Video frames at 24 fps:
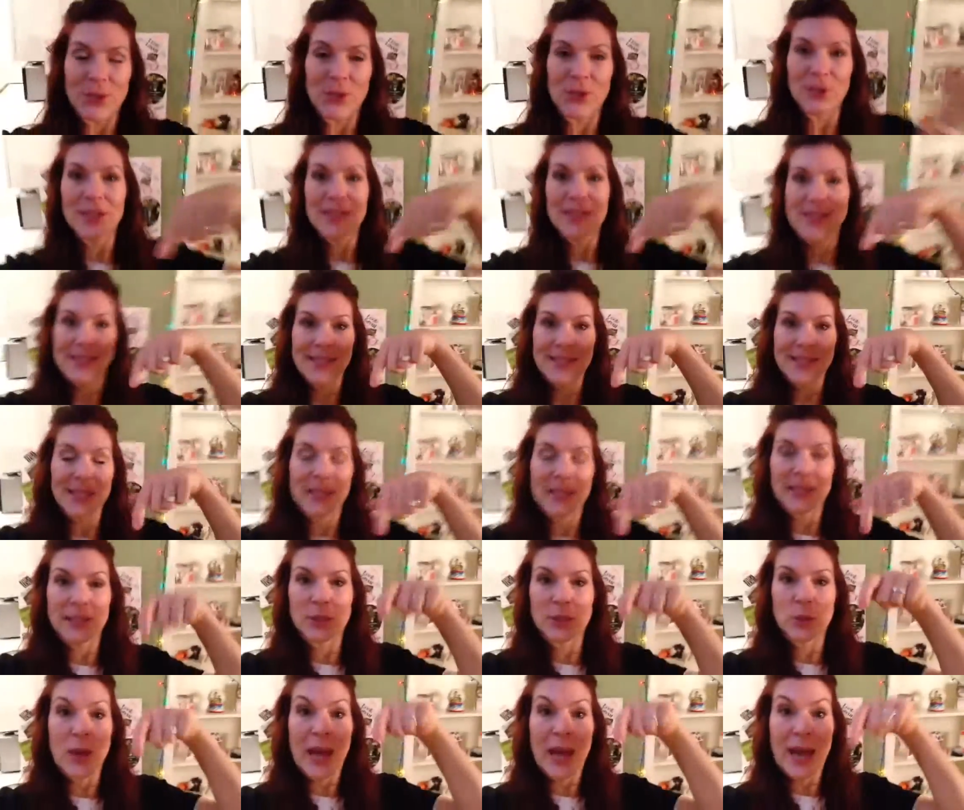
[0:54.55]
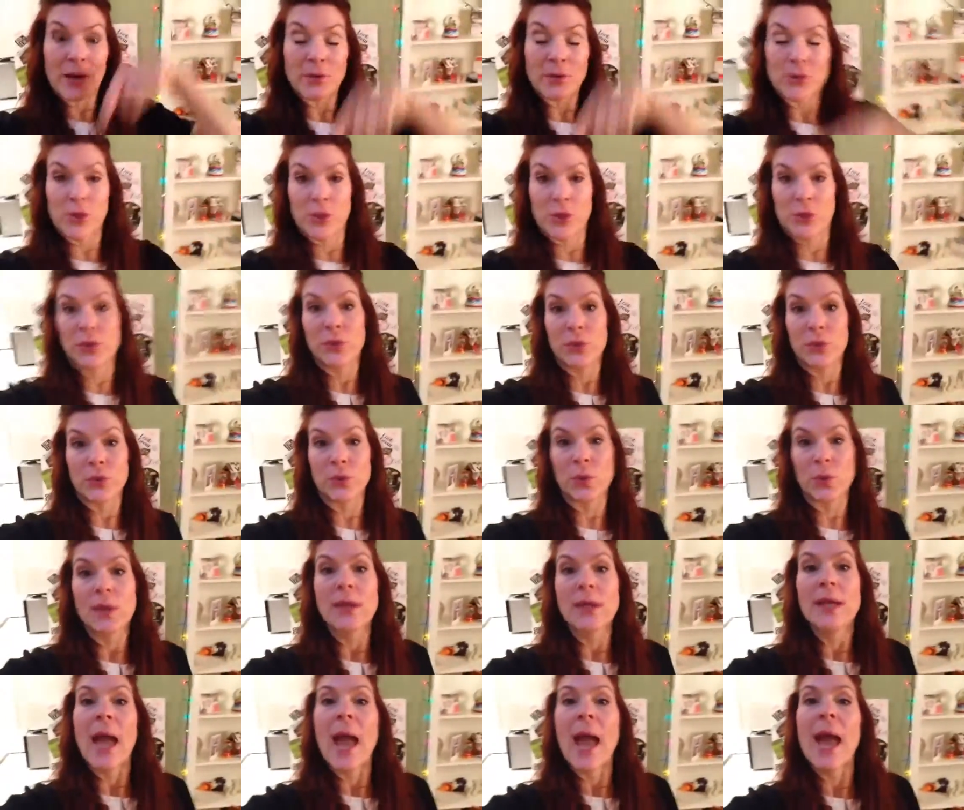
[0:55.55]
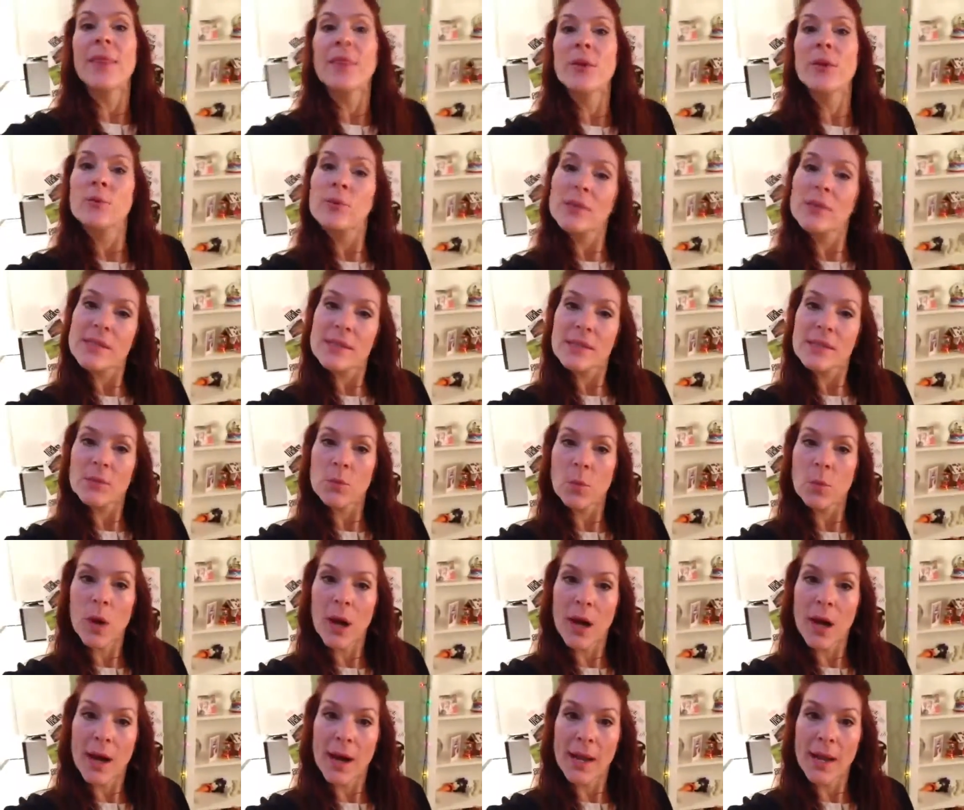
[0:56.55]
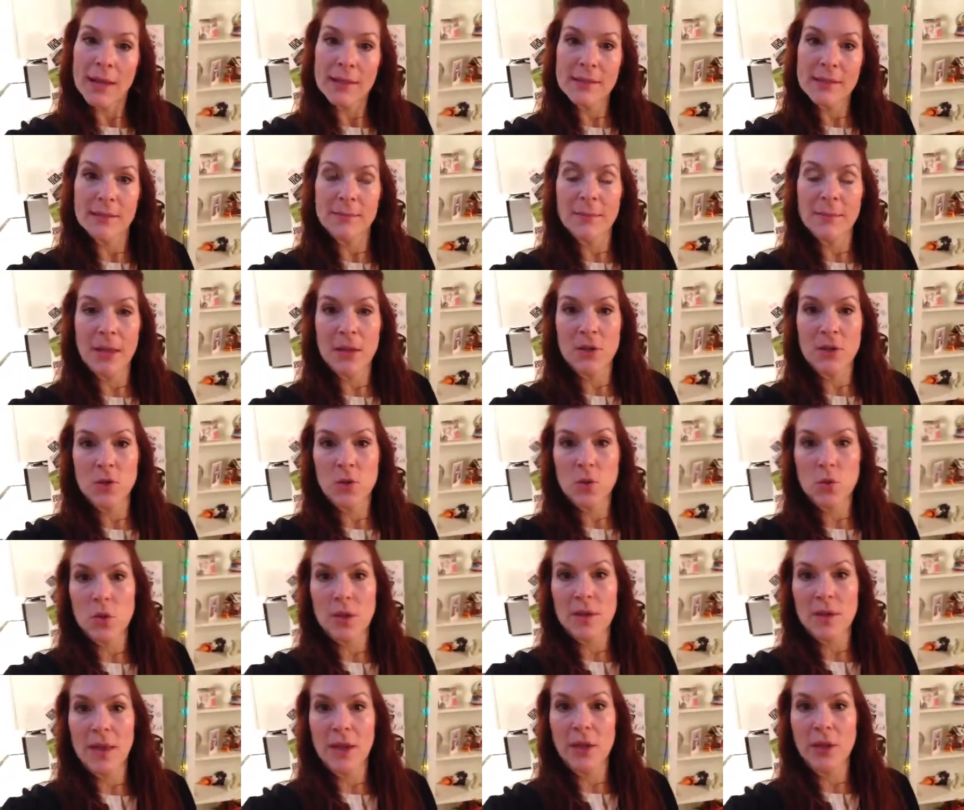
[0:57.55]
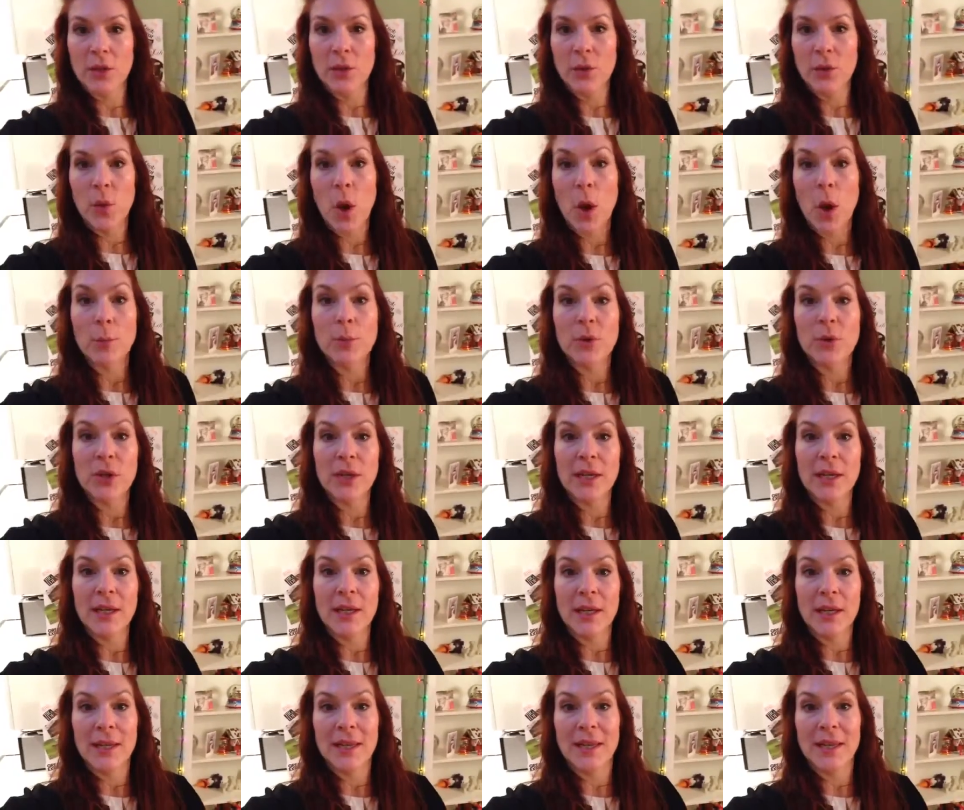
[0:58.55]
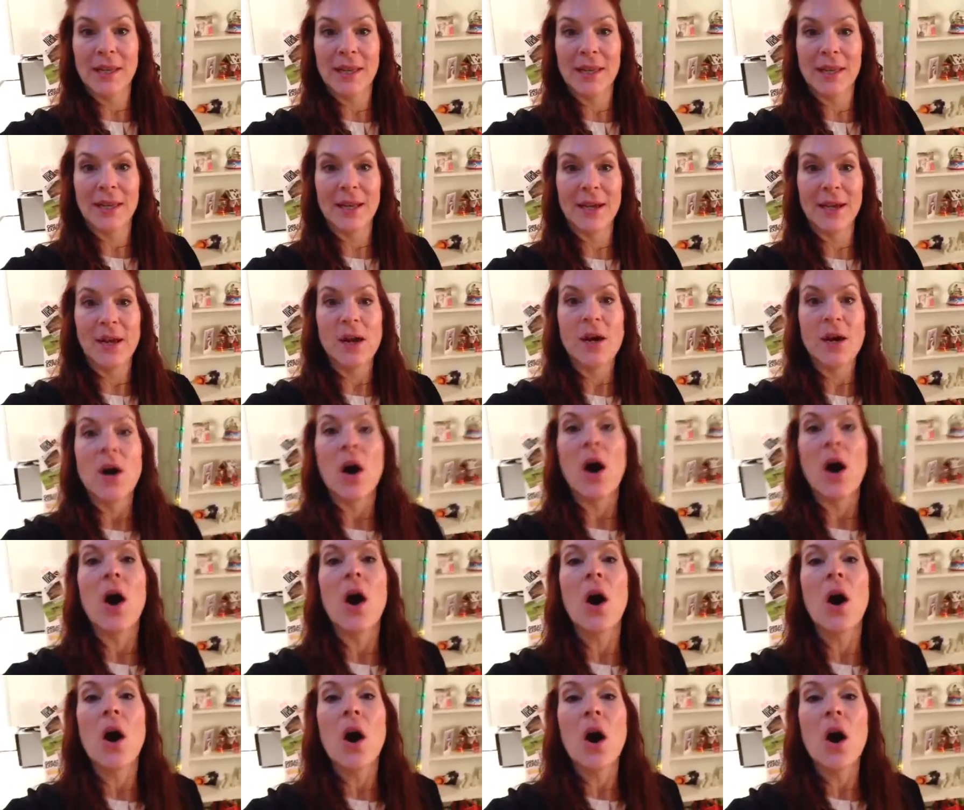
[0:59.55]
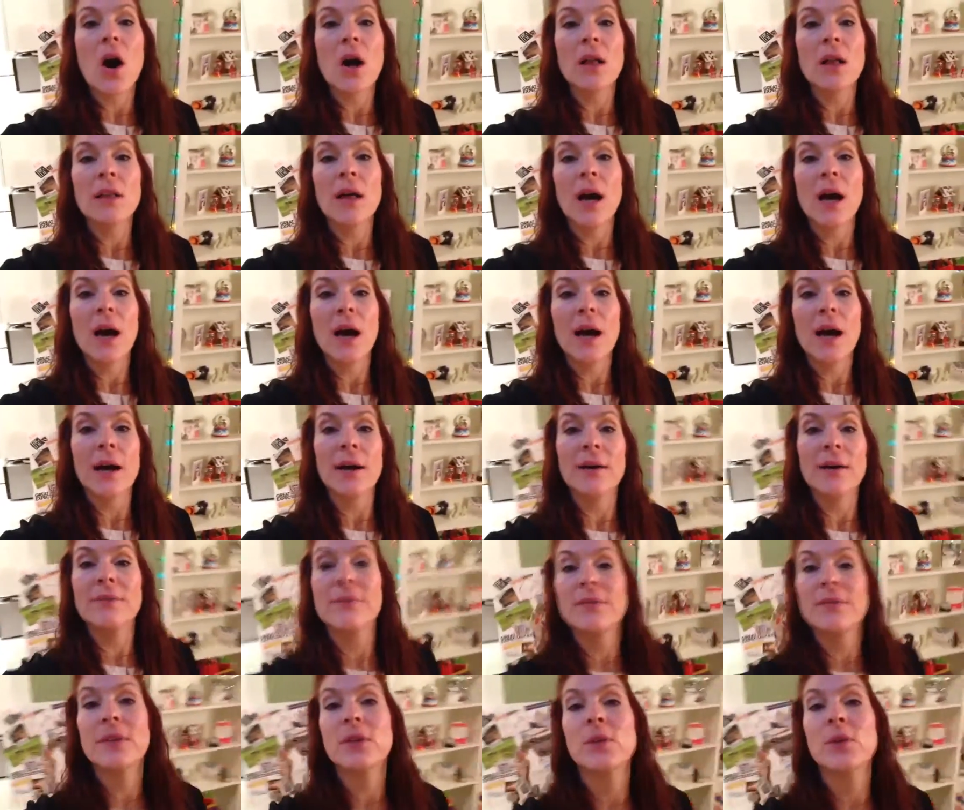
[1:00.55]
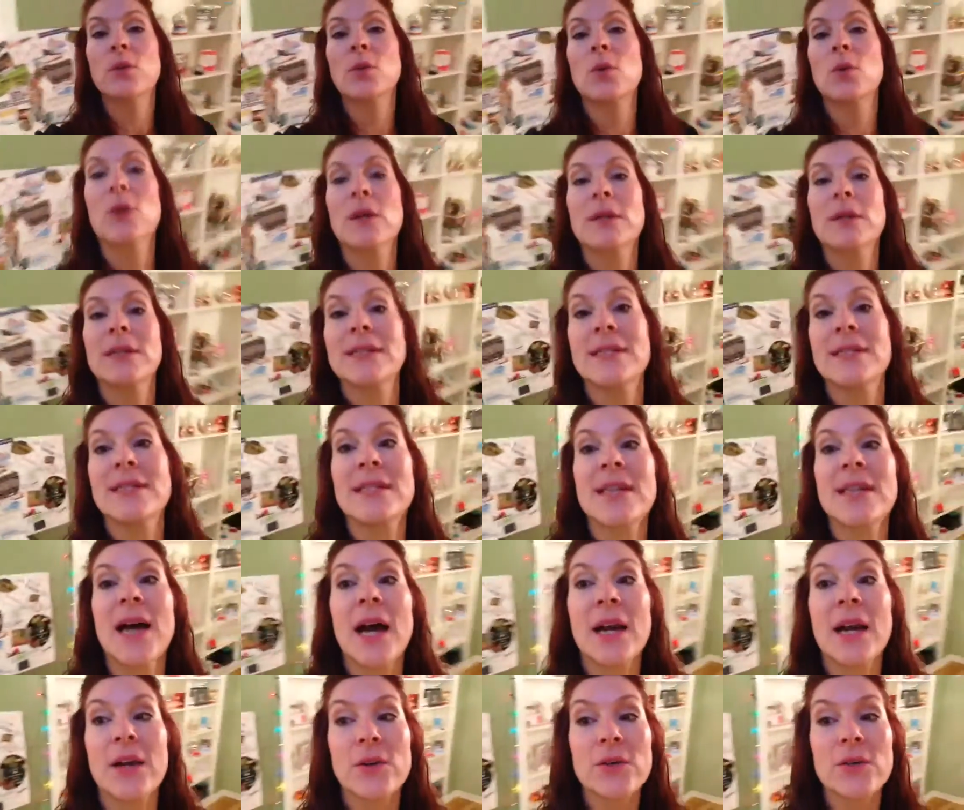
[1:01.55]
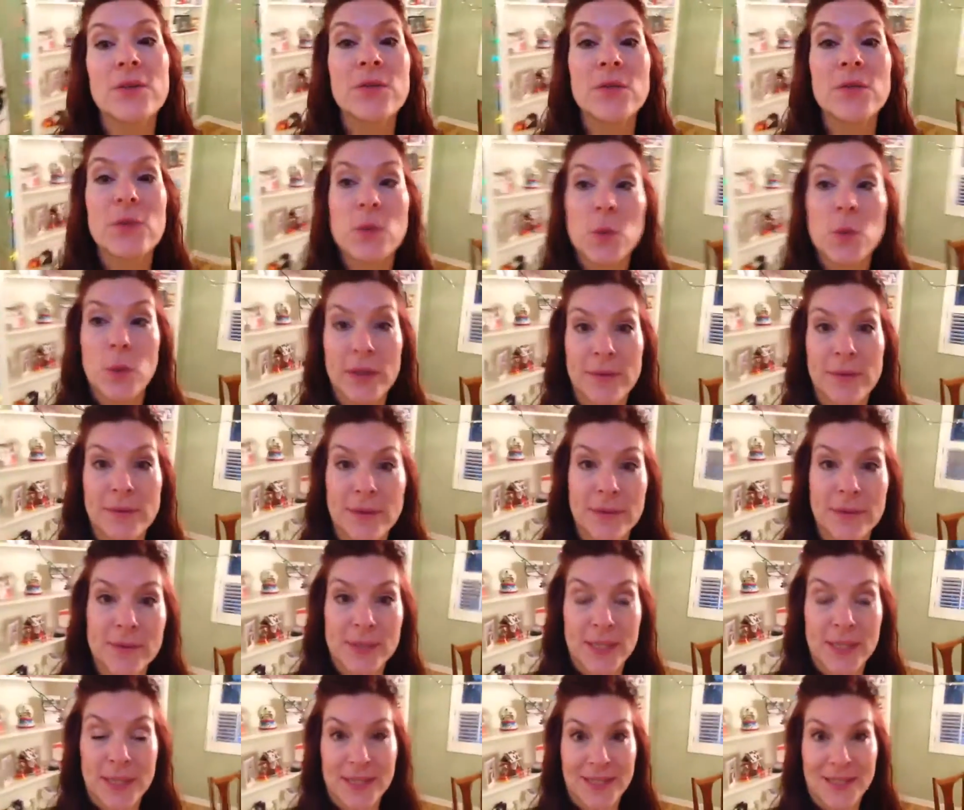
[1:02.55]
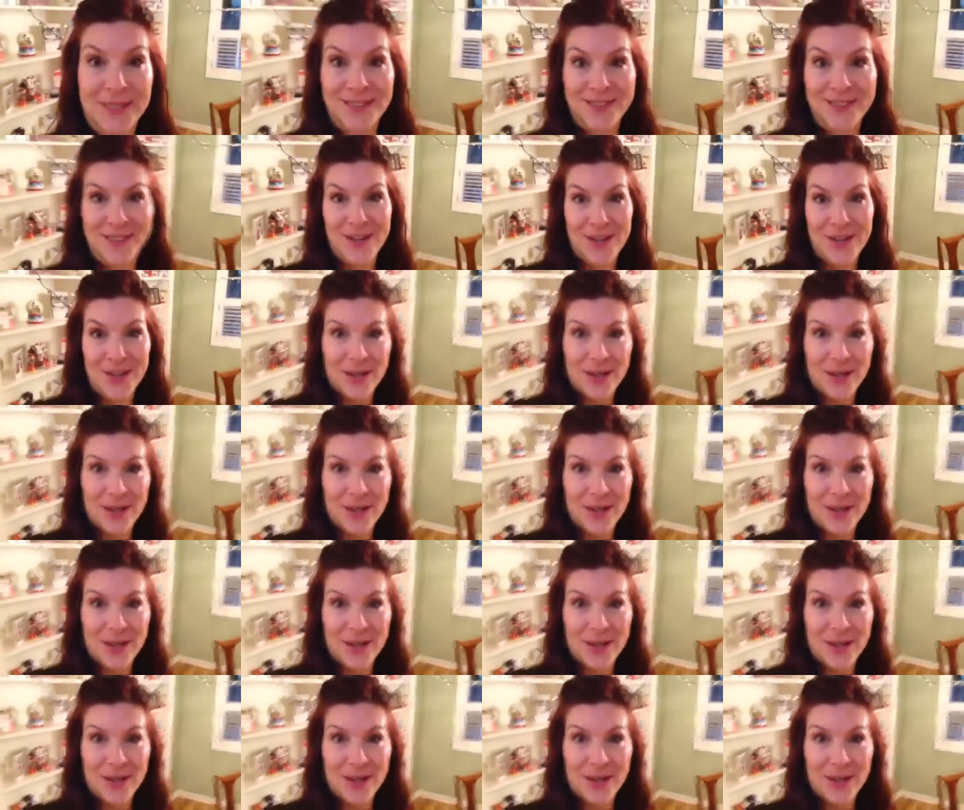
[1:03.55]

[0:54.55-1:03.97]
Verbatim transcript: you're going to see a little how to. And the reason why, to make sure that you are putting in all of your desires for 2015.